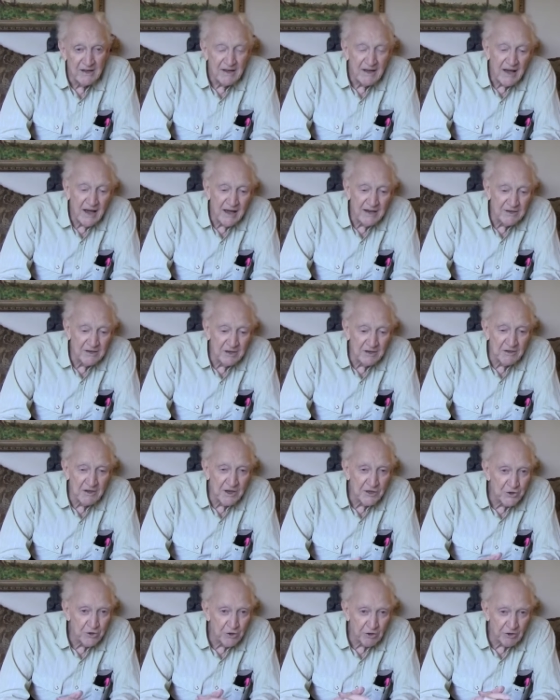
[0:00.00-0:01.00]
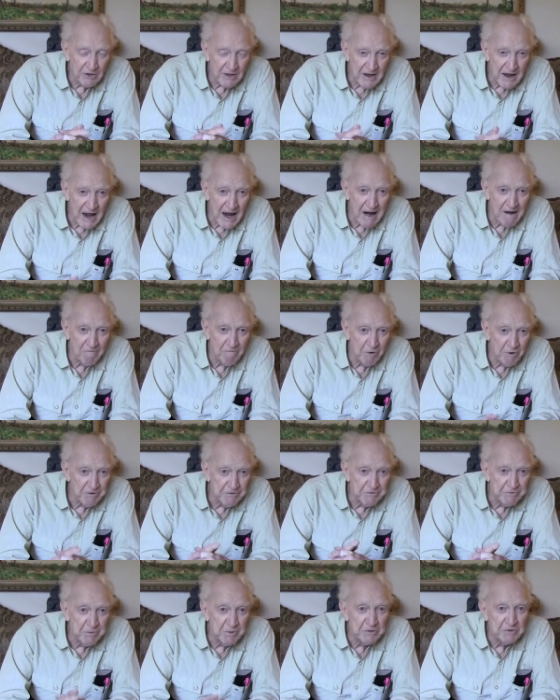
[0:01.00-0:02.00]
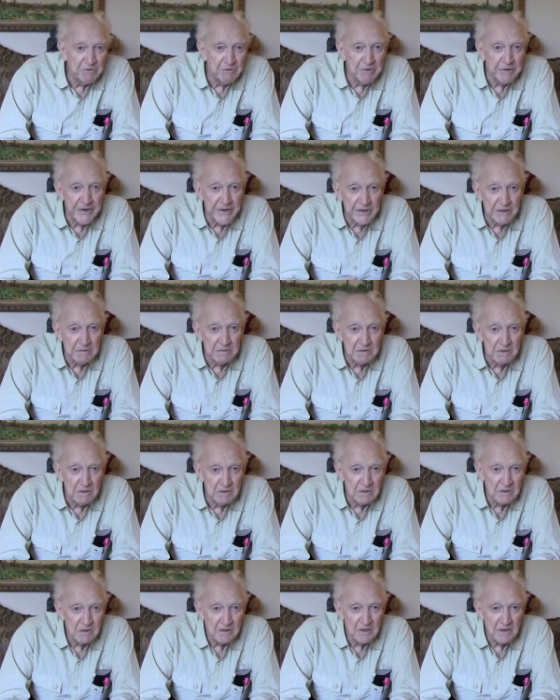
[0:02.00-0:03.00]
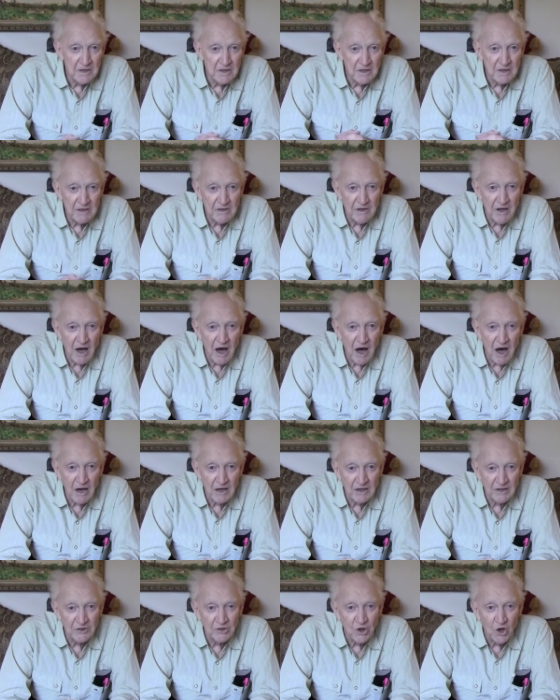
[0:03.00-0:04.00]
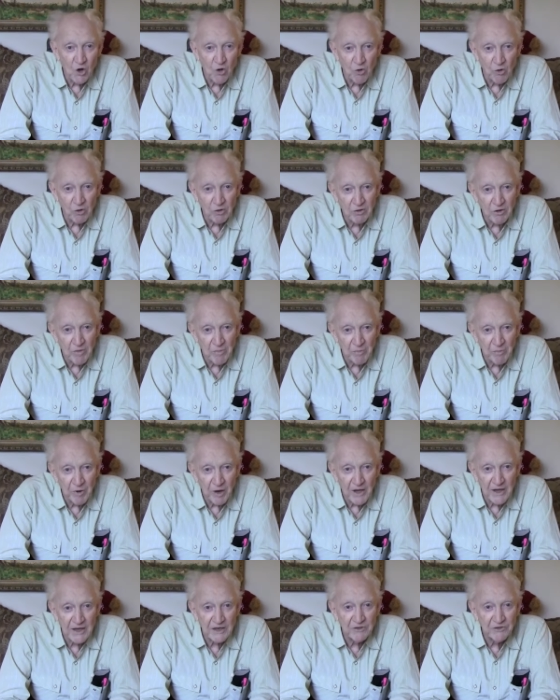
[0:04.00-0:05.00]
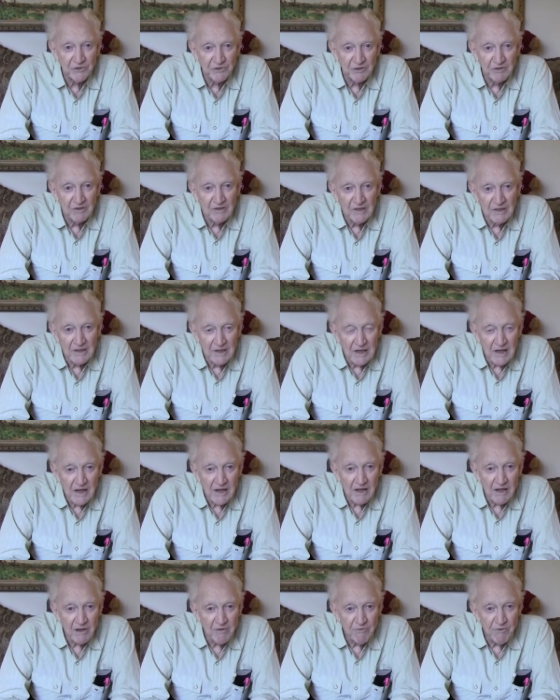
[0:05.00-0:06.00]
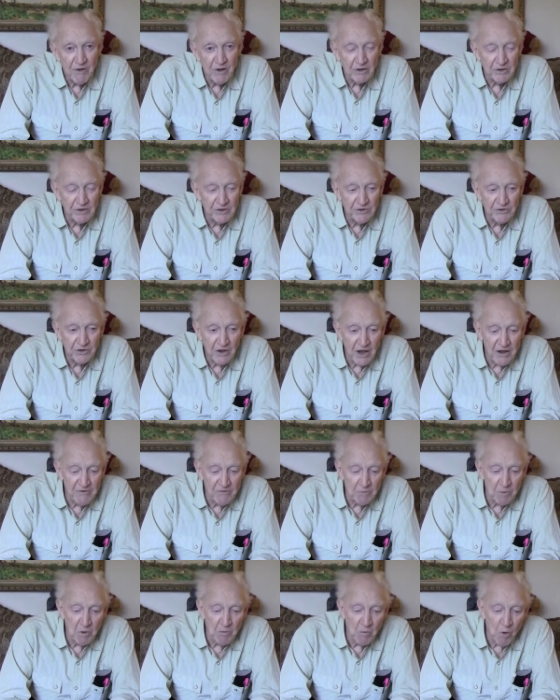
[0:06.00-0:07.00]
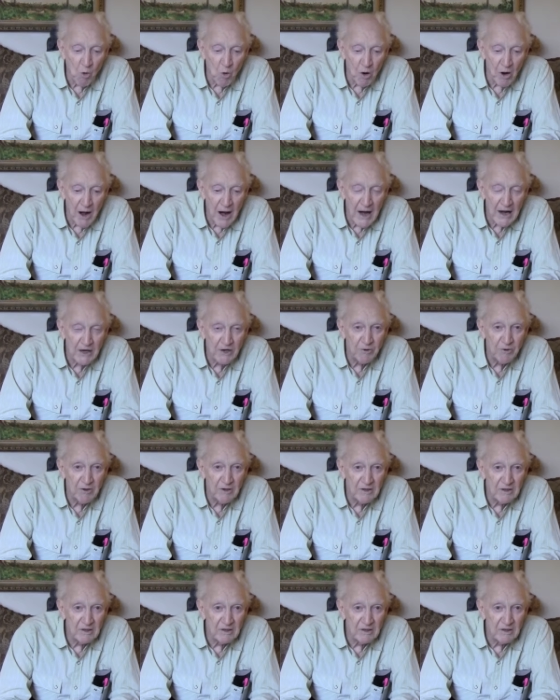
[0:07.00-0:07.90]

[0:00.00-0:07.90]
And then they took the average between the hot and cold complaints. They felt this gave them a more accurate